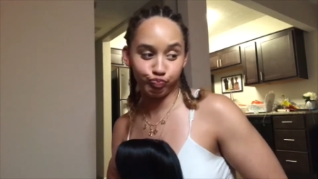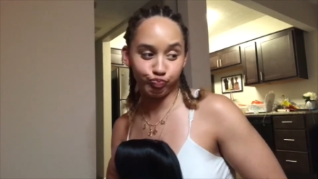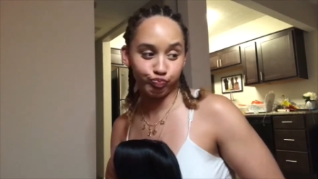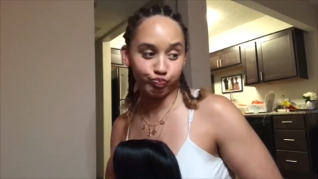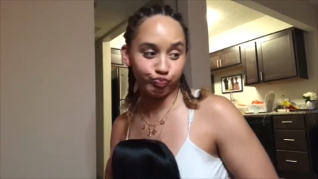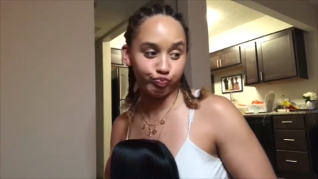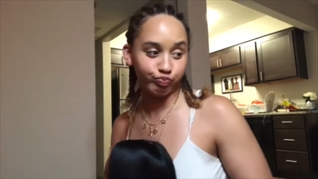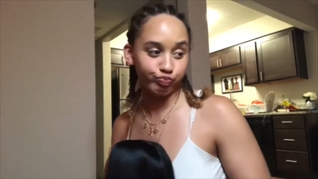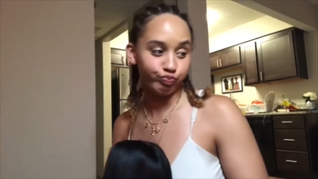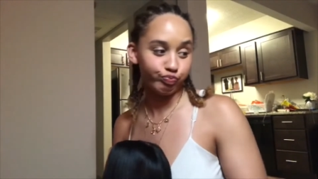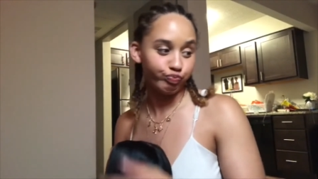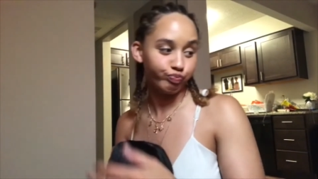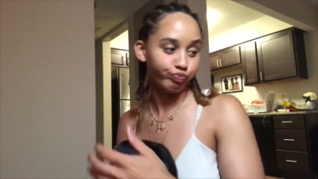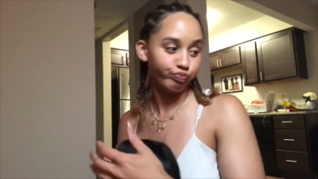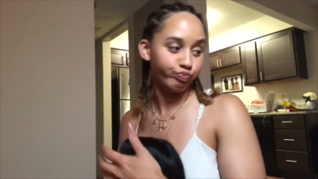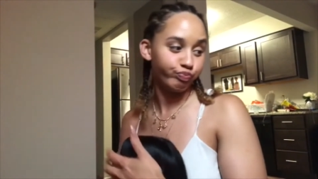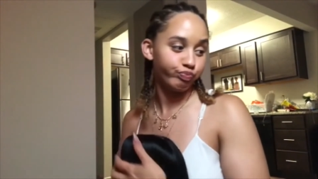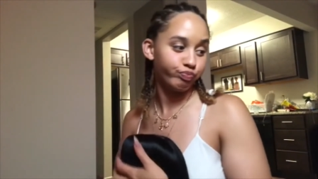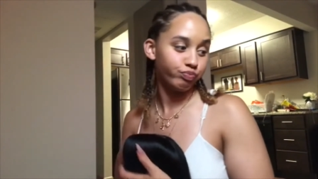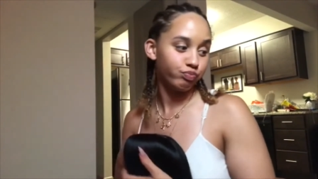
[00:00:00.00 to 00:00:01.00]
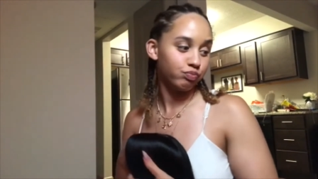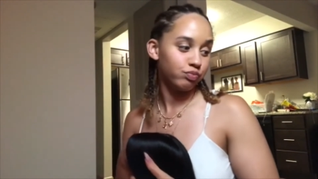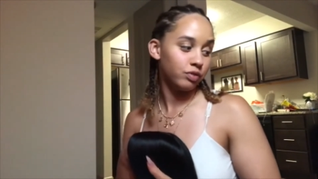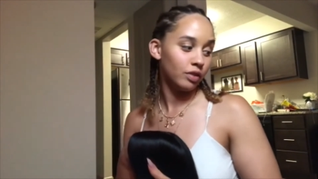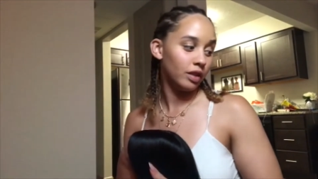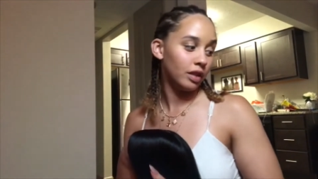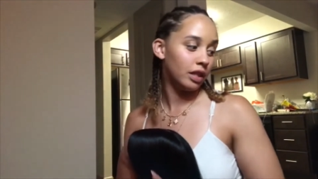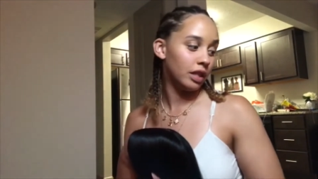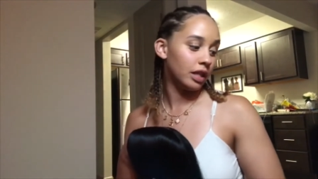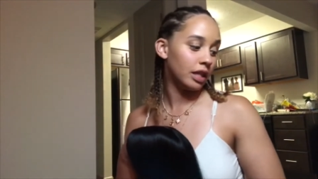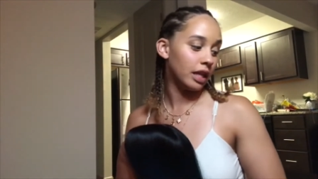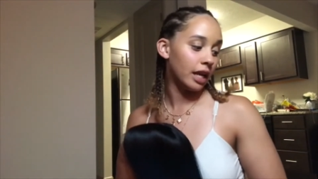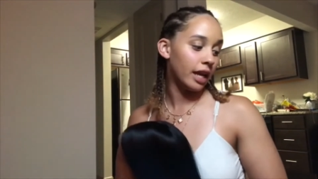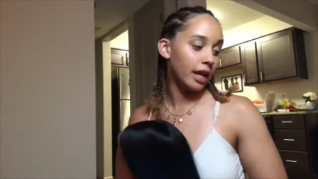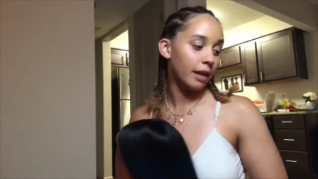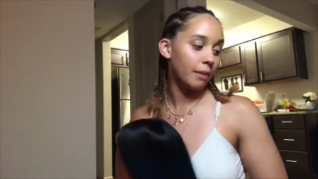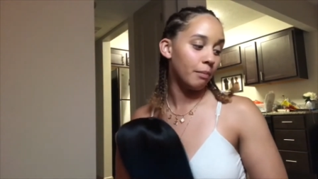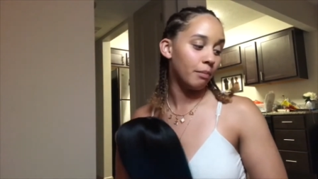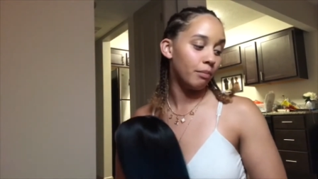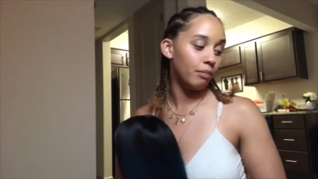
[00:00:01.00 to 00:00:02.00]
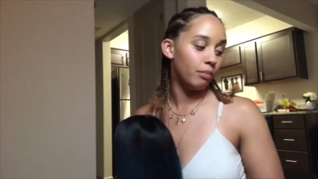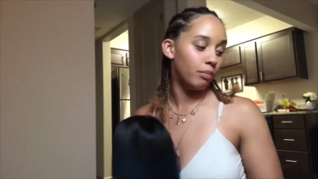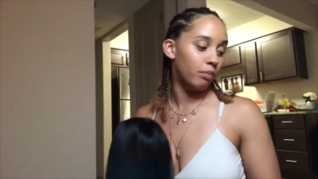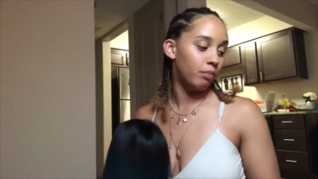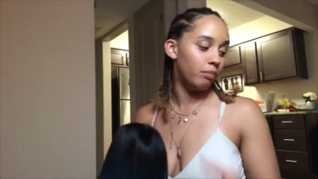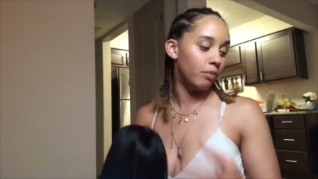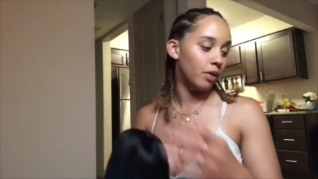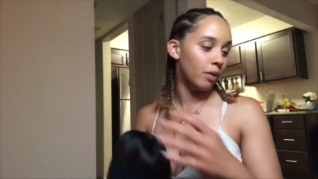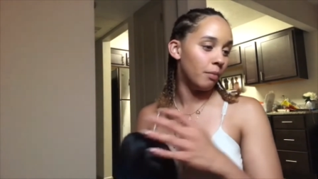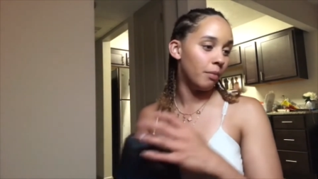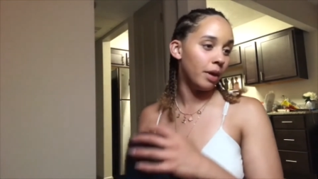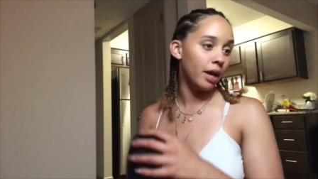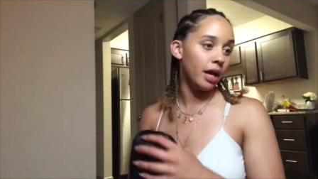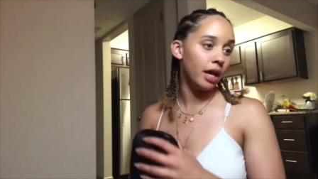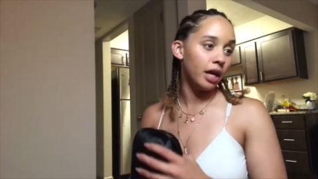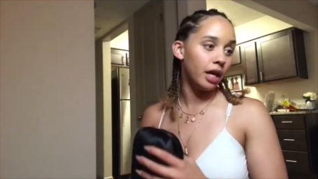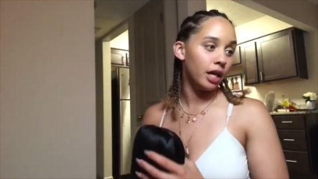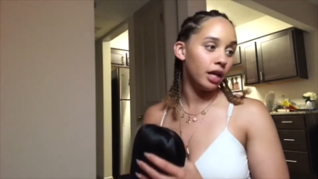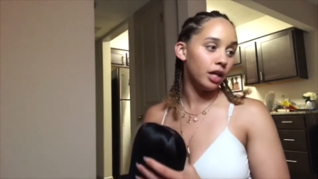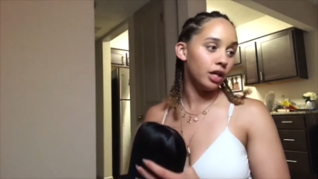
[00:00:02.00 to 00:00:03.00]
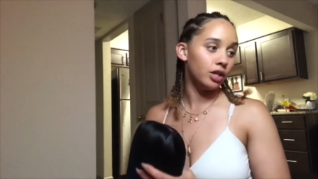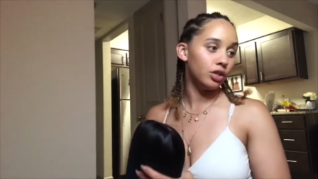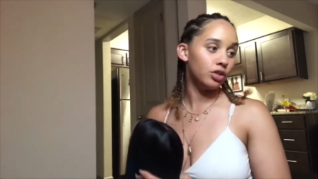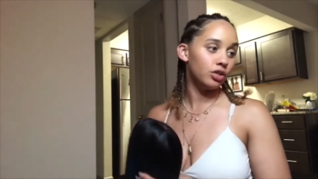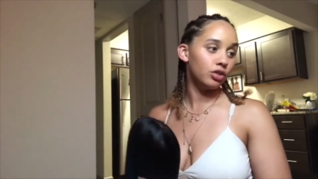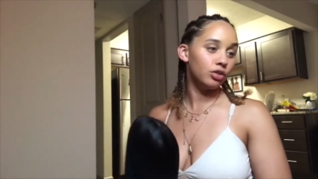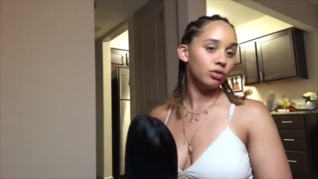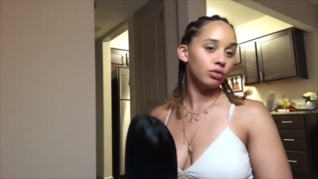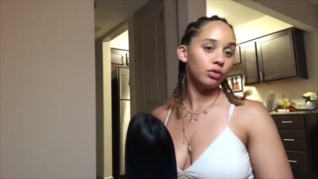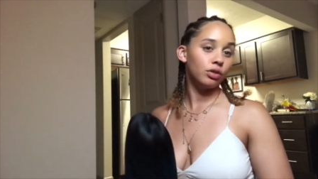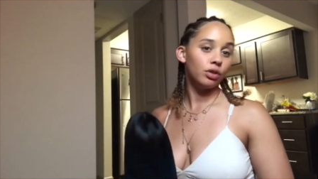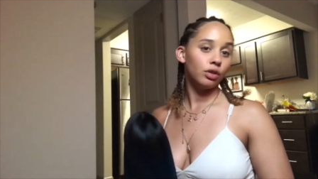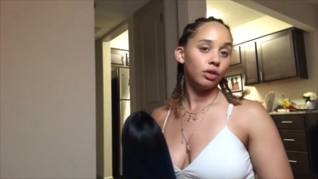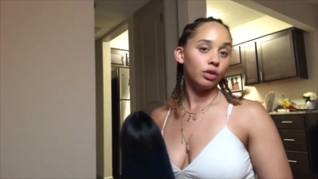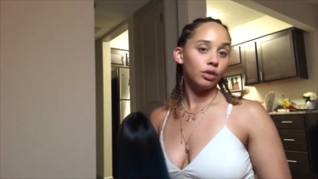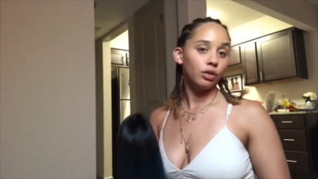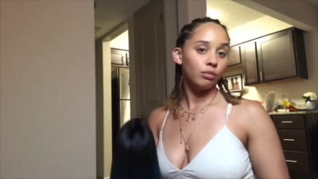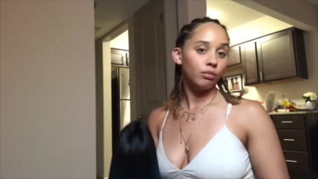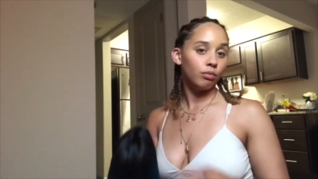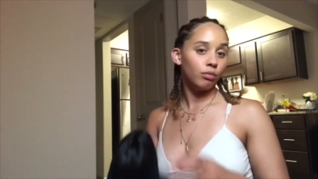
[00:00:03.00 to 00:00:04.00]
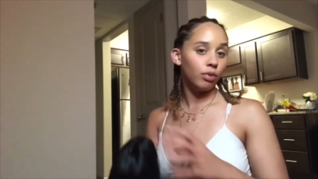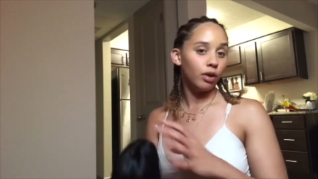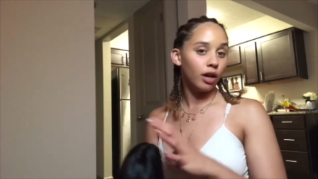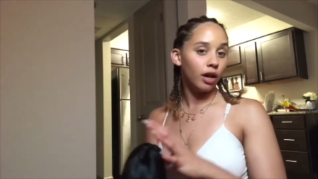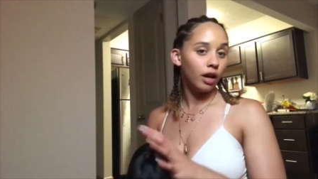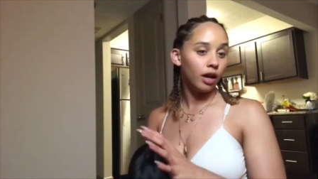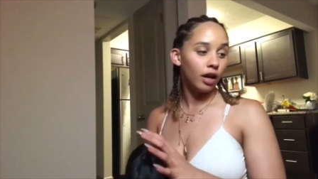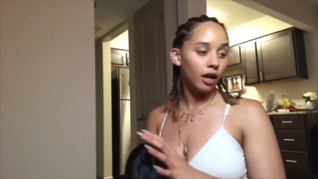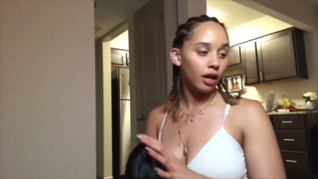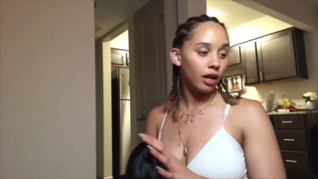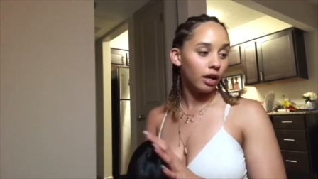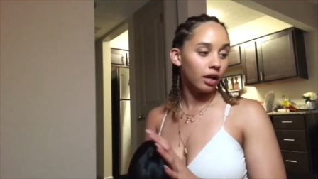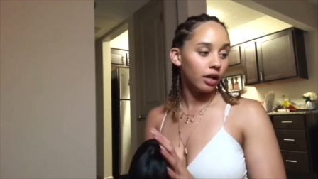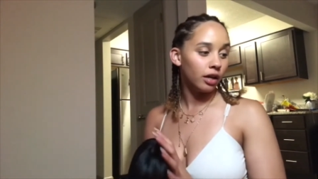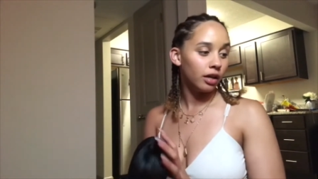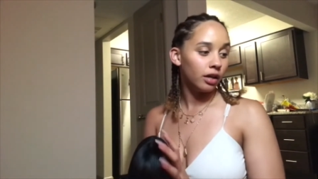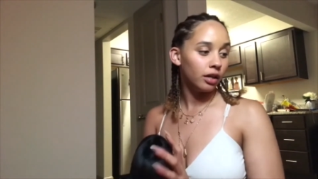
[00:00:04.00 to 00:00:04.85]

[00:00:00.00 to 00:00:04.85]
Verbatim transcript: about that? It looked like a beige, blonde.